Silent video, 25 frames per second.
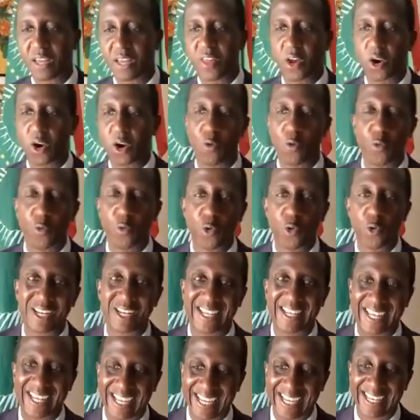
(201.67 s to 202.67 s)
that are
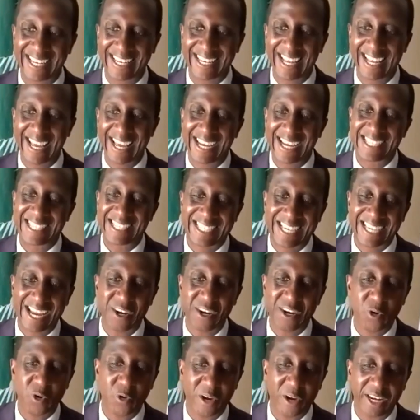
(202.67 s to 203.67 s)
rooted in
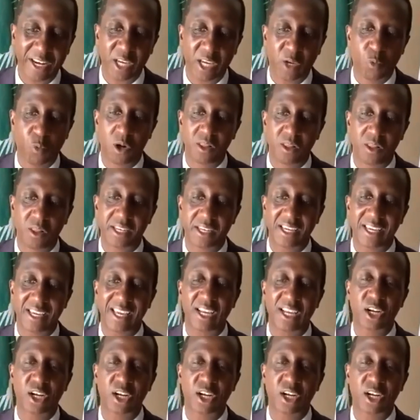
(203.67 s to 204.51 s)
gender inequality,